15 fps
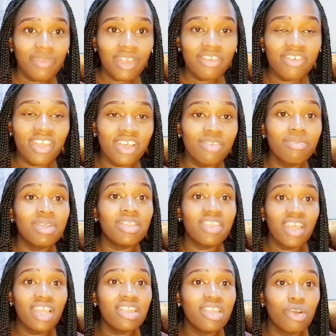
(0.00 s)
she had been
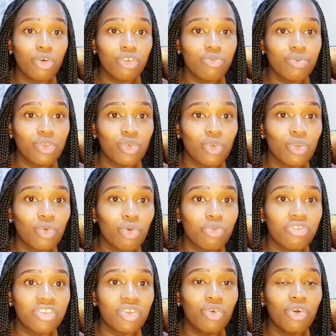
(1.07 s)
there in the hospital because
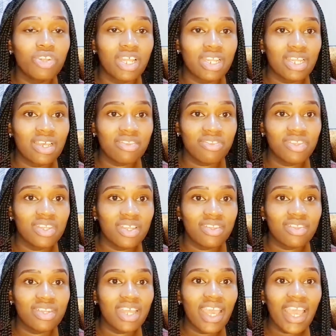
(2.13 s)
she got an
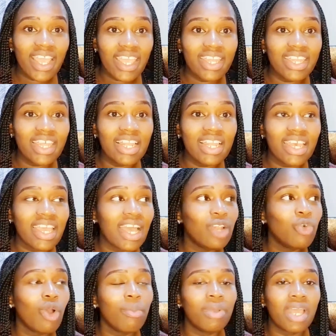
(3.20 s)
accident. Na yake nile,
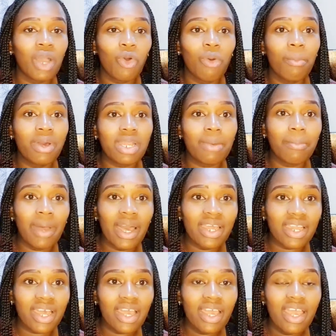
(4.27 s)
alikuwa ameka kwa
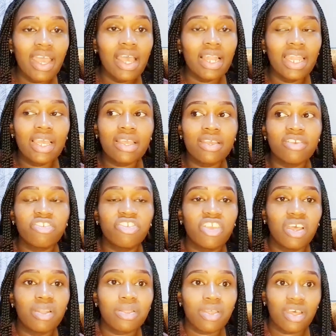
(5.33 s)
barabara, like she
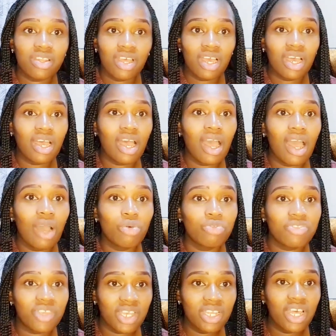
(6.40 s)
had sat
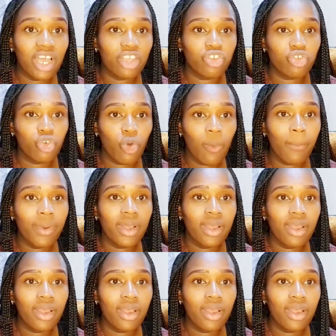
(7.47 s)
outside her shop